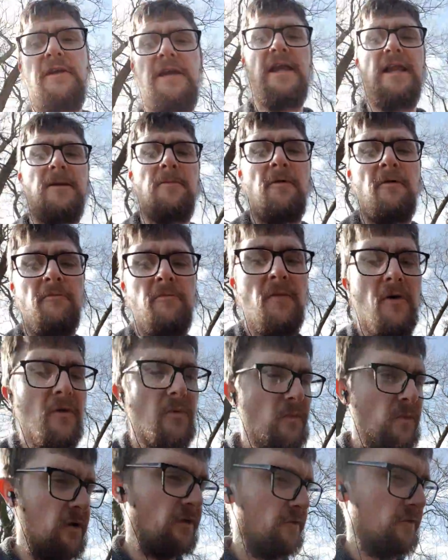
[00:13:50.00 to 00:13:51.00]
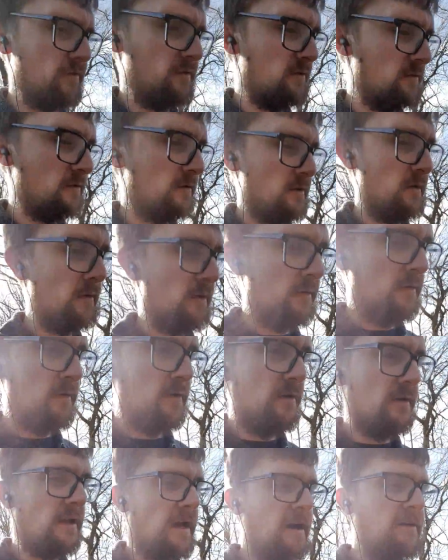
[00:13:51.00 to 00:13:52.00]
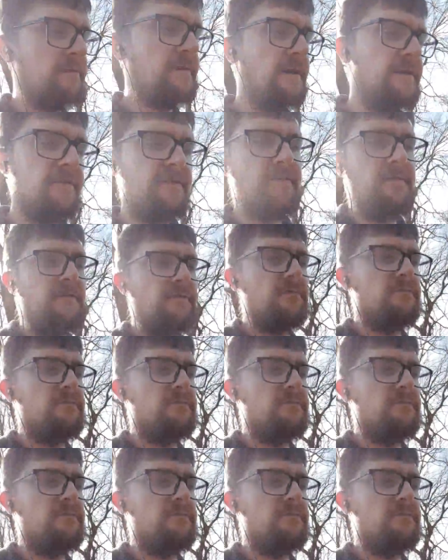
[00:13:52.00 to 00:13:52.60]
kill him off more than once. Have his